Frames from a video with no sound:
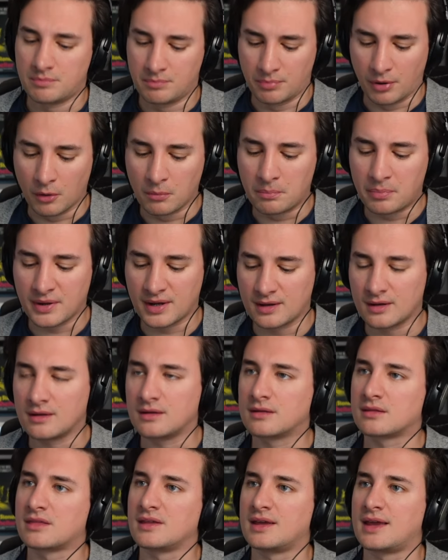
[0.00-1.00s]
pumping
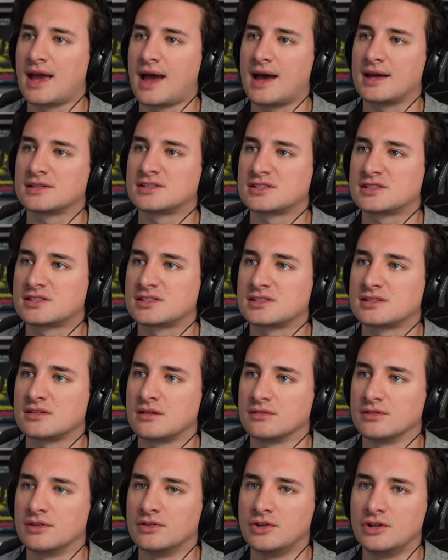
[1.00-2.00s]
the gas
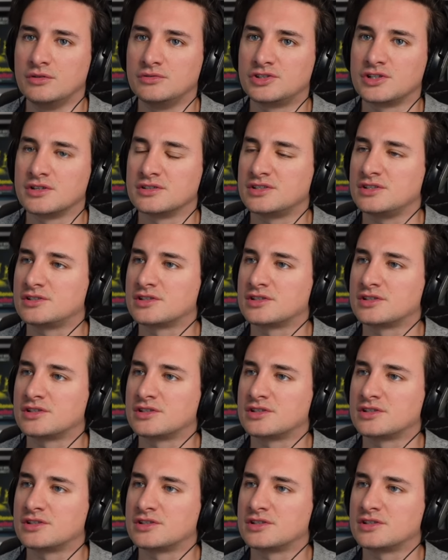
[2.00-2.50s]
on the New Jersey